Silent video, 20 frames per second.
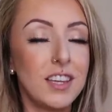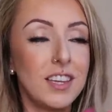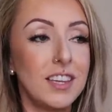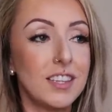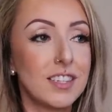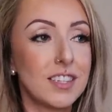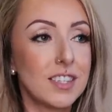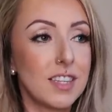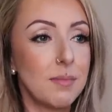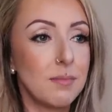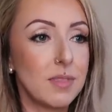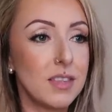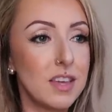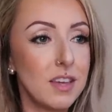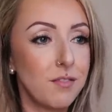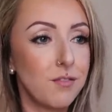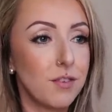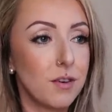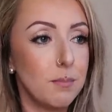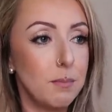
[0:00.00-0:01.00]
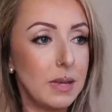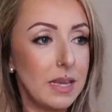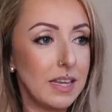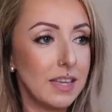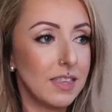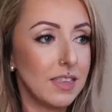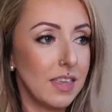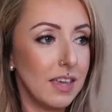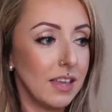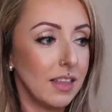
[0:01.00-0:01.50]
It's something for
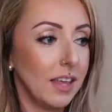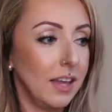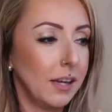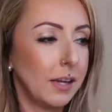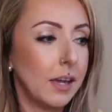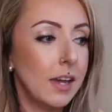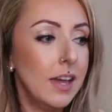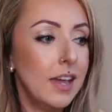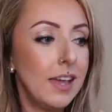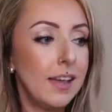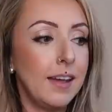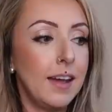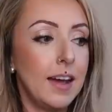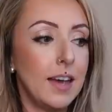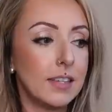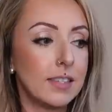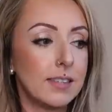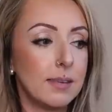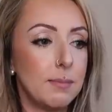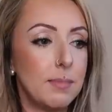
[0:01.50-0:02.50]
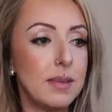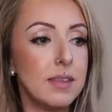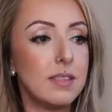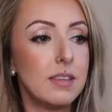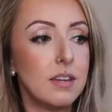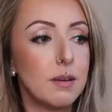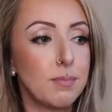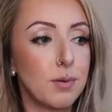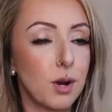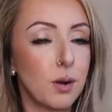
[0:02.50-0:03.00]
me that like it has to be
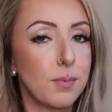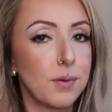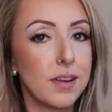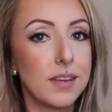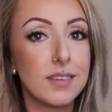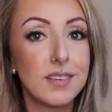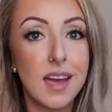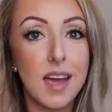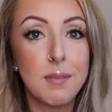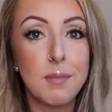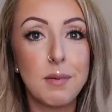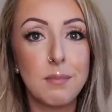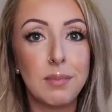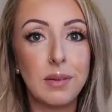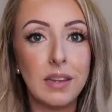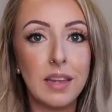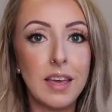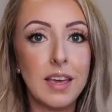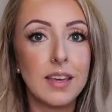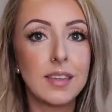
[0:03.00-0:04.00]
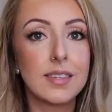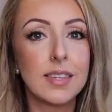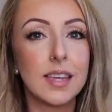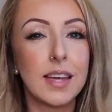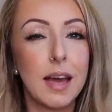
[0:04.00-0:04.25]
the appropriate time and place.